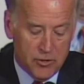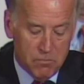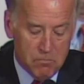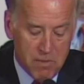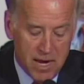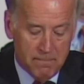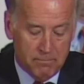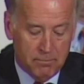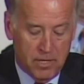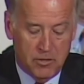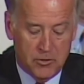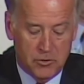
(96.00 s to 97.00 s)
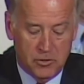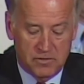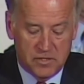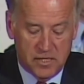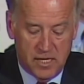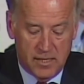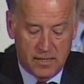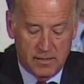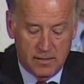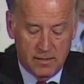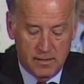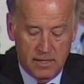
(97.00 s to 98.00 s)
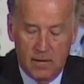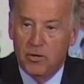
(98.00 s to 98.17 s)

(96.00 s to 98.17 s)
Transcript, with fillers: statesman, if you look back